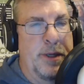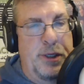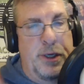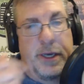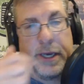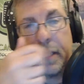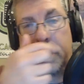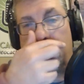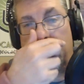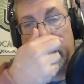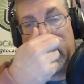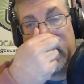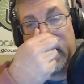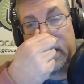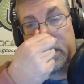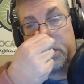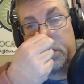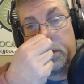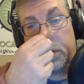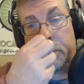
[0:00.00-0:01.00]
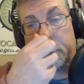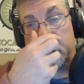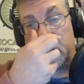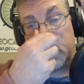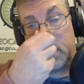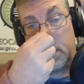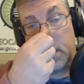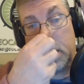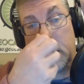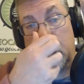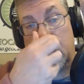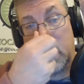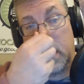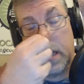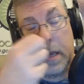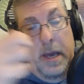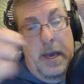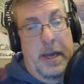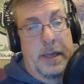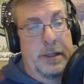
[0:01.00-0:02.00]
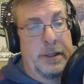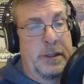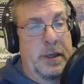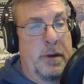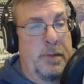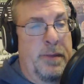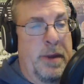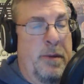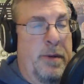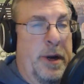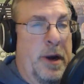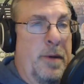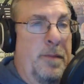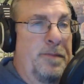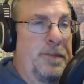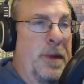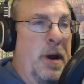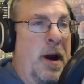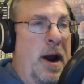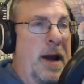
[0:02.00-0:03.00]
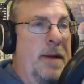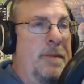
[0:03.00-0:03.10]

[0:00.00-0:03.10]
you can get one of his rooms, and so there we go. All right,